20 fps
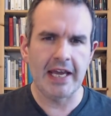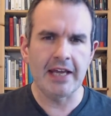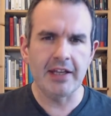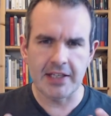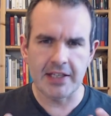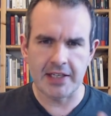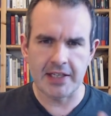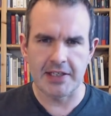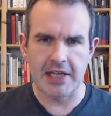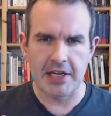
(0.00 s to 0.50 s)

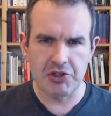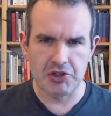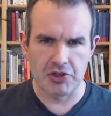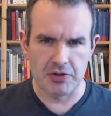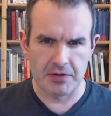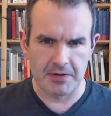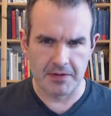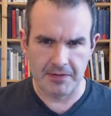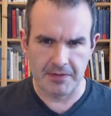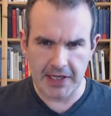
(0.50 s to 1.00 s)
alien nature
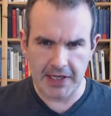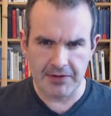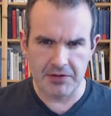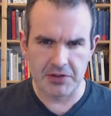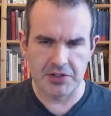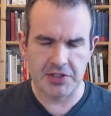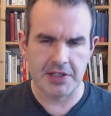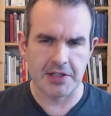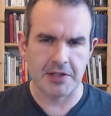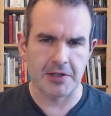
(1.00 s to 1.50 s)
of the
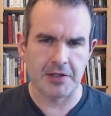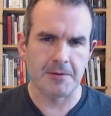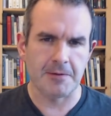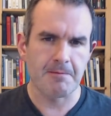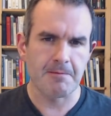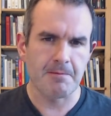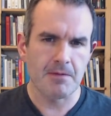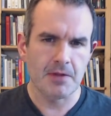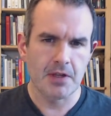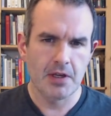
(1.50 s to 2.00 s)
flavors here,
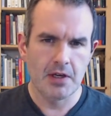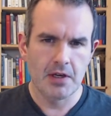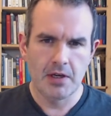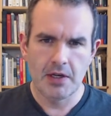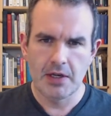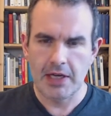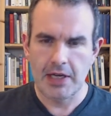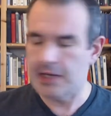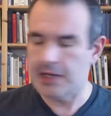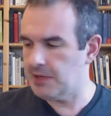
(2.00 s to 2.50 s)

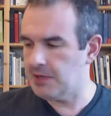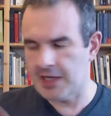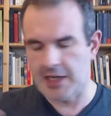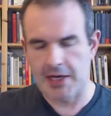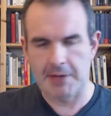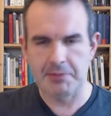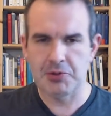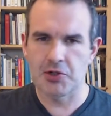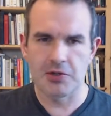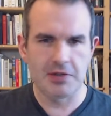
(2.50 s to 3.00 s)
and again,
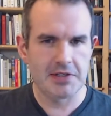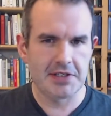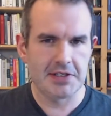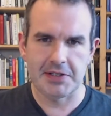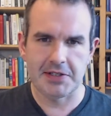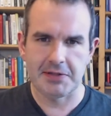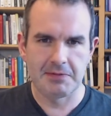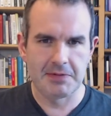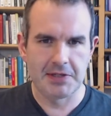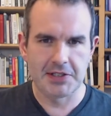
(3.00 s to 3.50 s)
I'm sure this
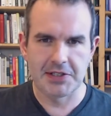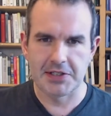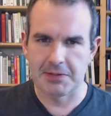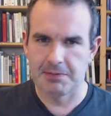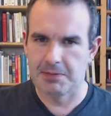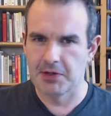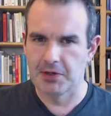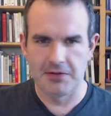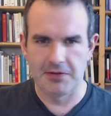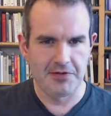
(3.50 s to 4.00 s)
is
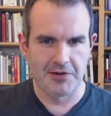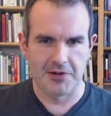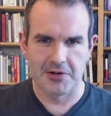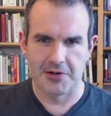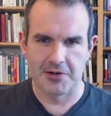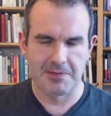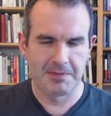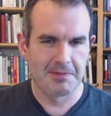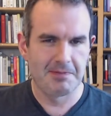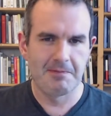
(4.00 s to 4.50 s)
built
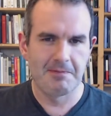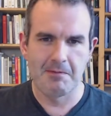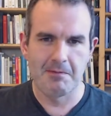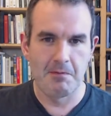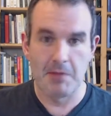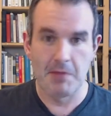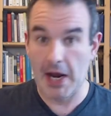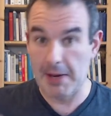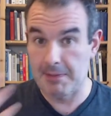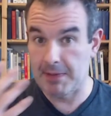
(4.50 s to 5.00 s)
for
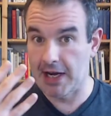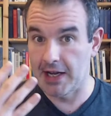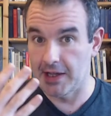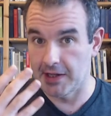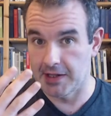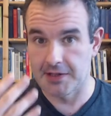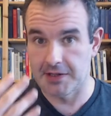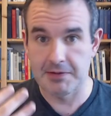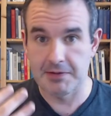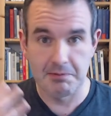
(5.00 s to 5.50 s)
my
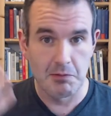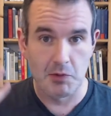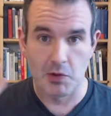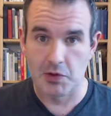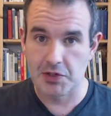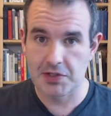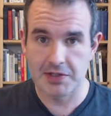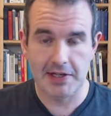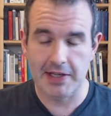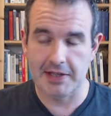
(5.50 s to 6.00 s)
palate more
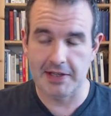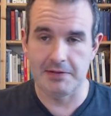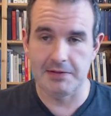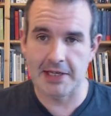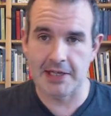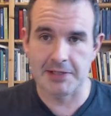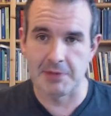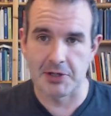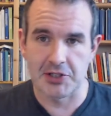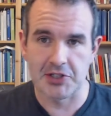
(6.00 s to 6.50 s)

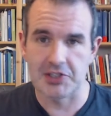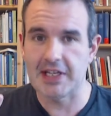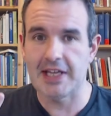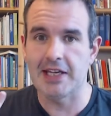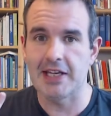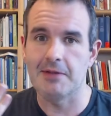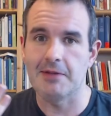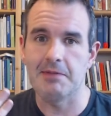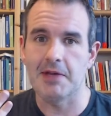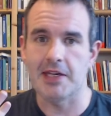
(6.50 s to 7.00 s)
as much as
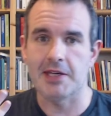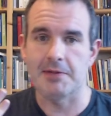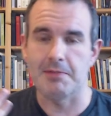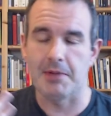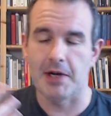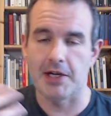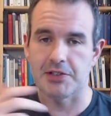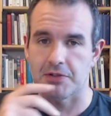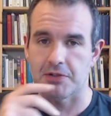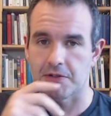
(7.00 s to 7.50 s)
any
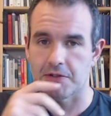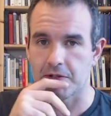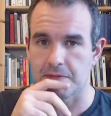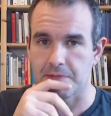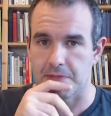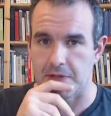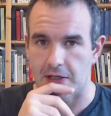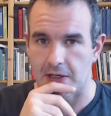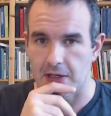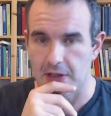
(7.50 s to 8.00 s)
baijiu could
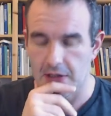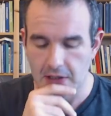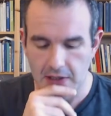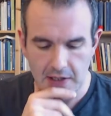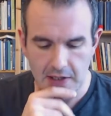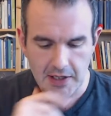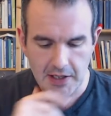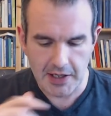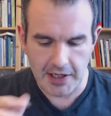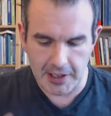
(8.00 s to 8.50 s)
be.
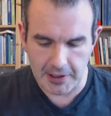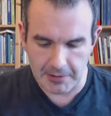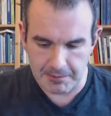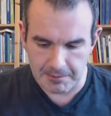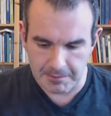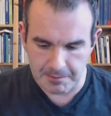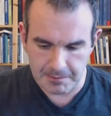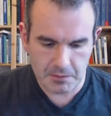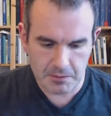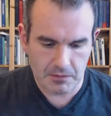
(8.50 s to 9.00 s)

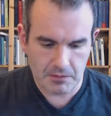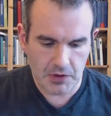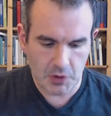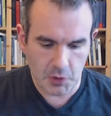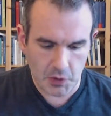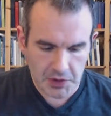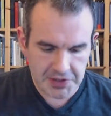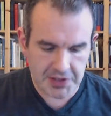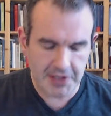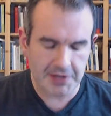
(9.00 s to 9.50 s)

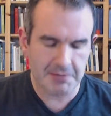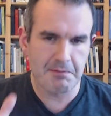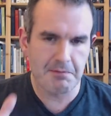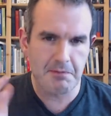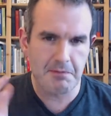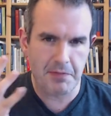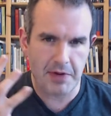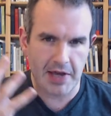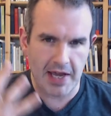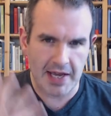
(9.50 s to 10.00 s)
Once you
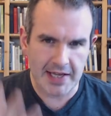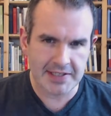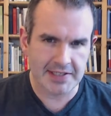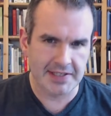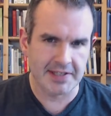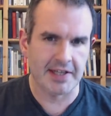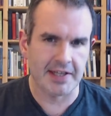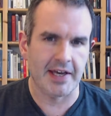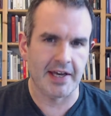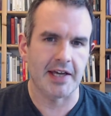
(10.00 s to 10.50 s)
get
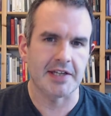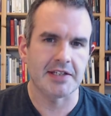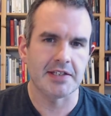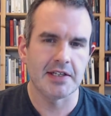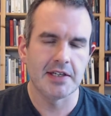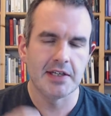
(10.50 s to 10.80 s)
past that,